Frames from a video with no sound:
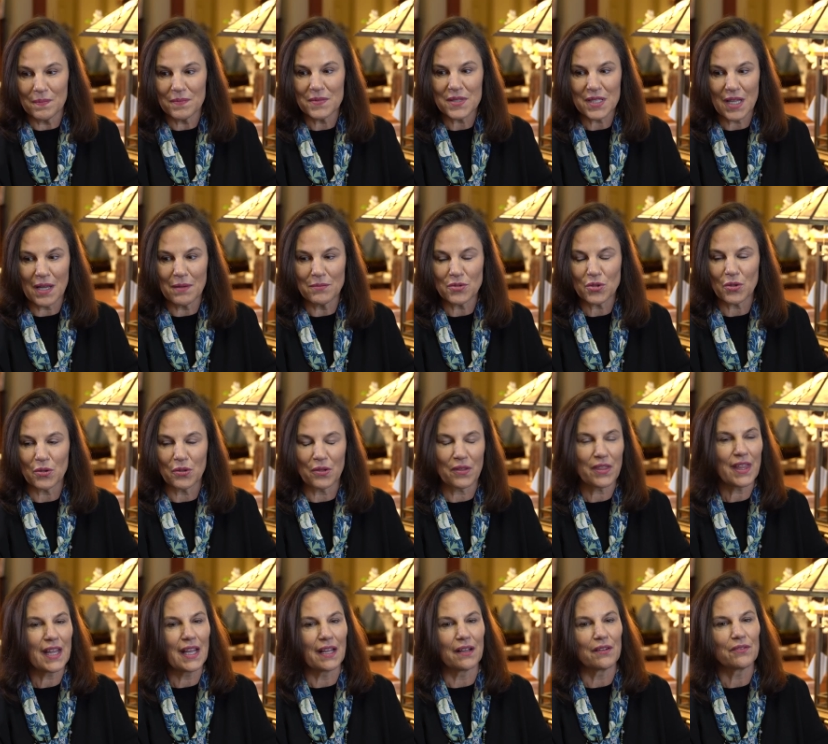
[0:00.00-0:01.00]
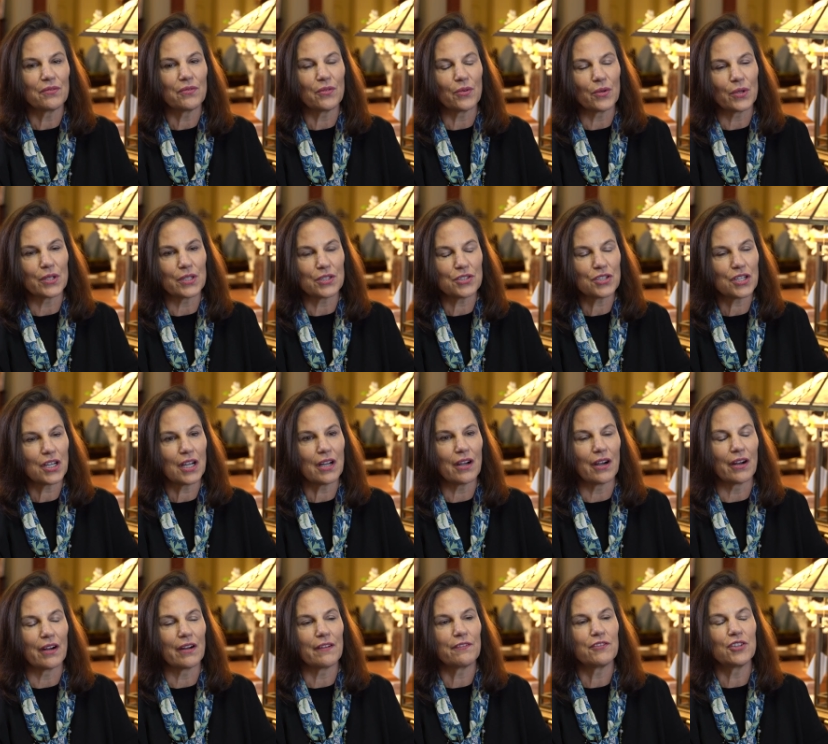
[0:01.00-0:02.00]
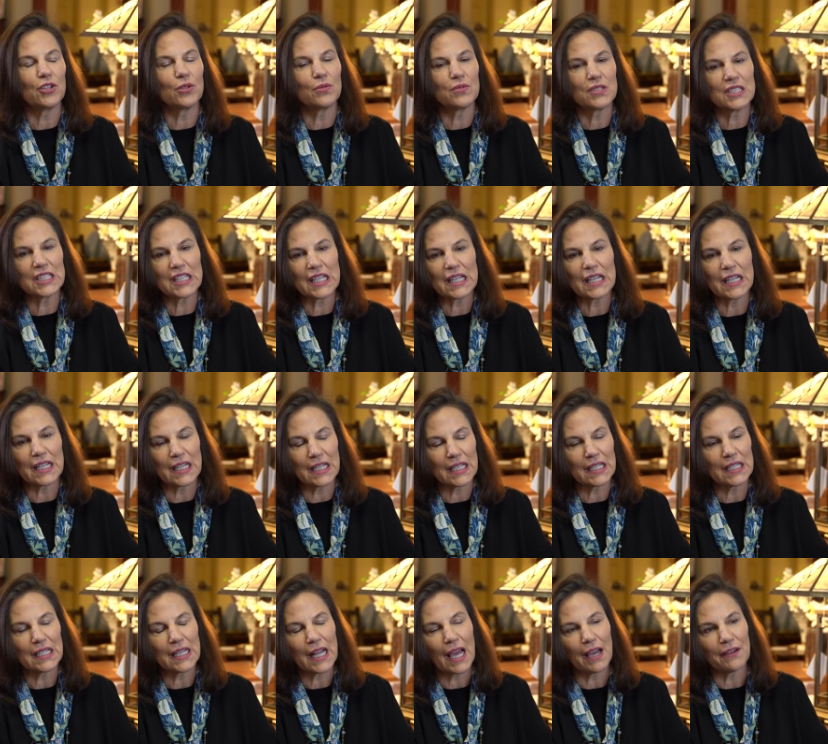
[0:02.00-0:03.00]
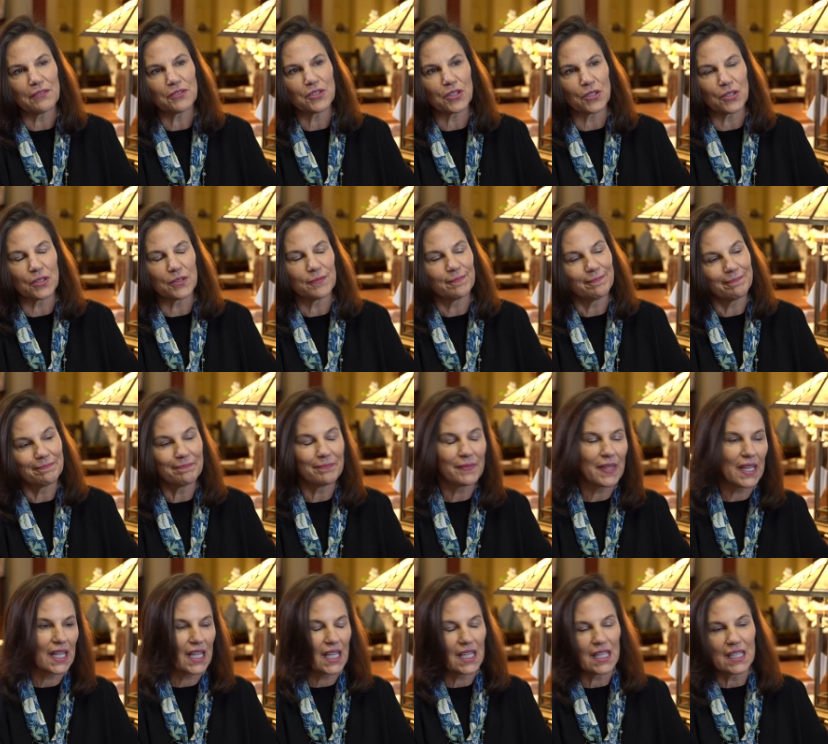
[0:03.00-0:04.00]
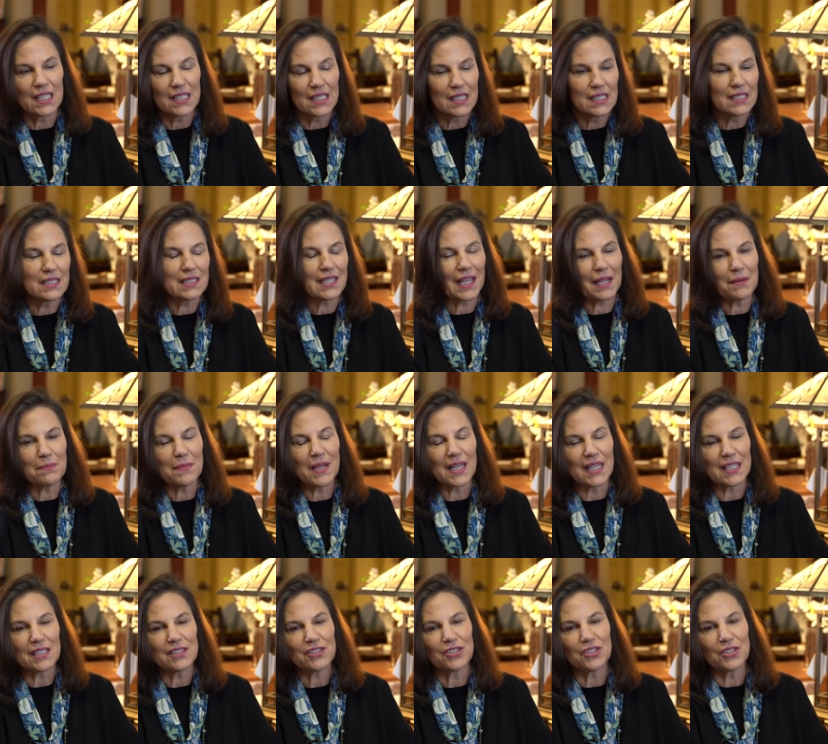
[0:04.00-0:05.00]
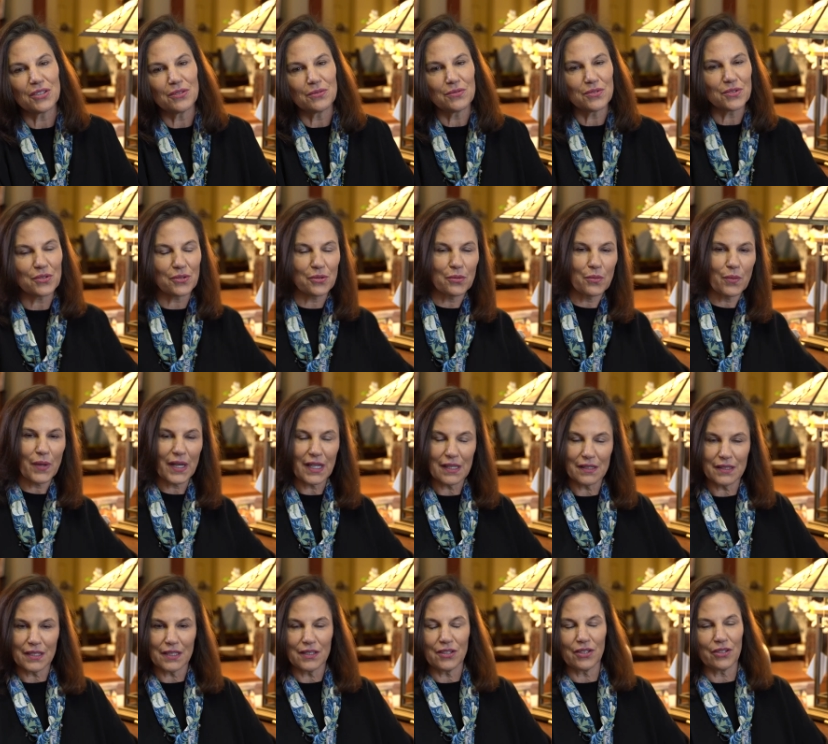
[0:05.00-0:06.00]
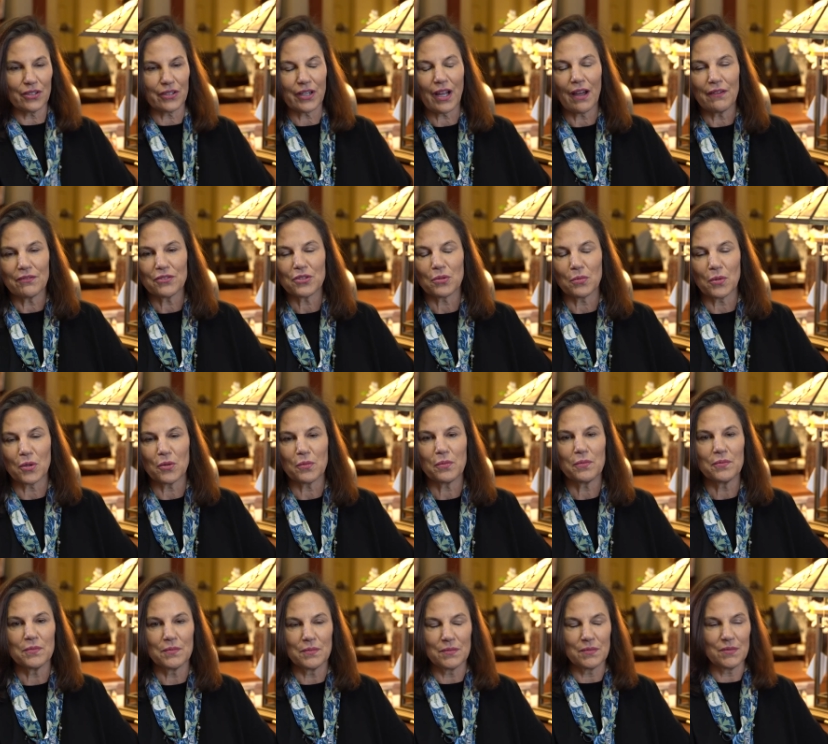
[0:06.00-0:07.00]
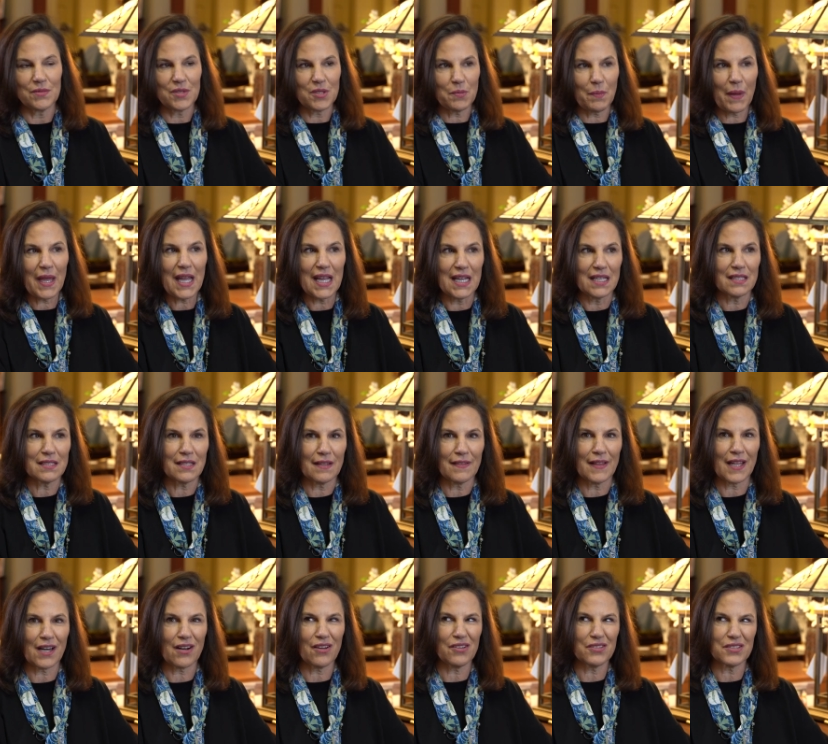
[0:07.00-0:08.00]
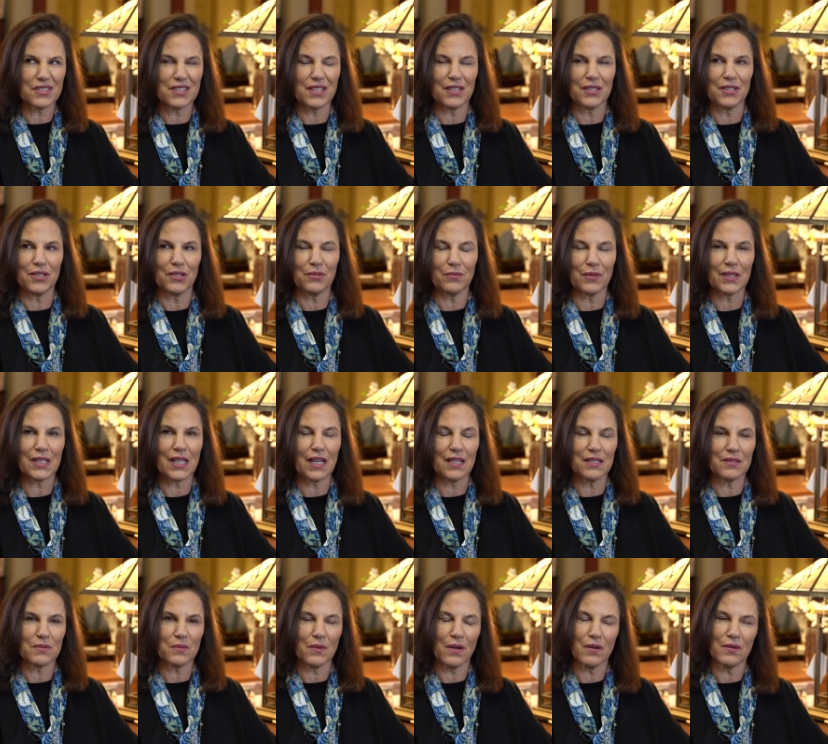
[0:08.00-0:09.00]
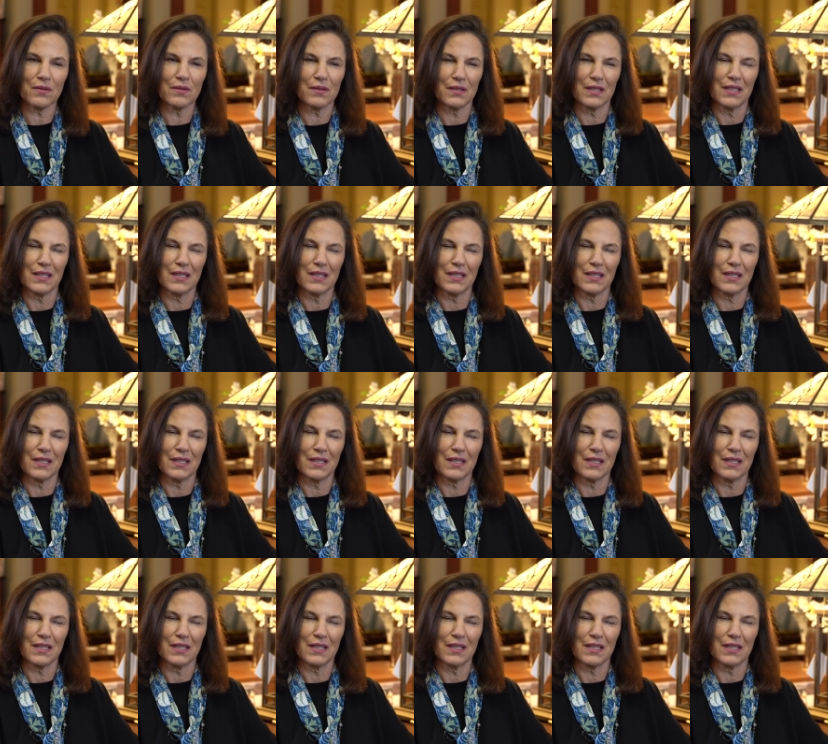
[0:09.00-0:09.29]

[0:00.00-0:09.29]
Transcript: sort of thing for a chair. If you sit in it and after 10 minutes you sort of wiggle into your comfortable space and then all of a sudden you realize, well,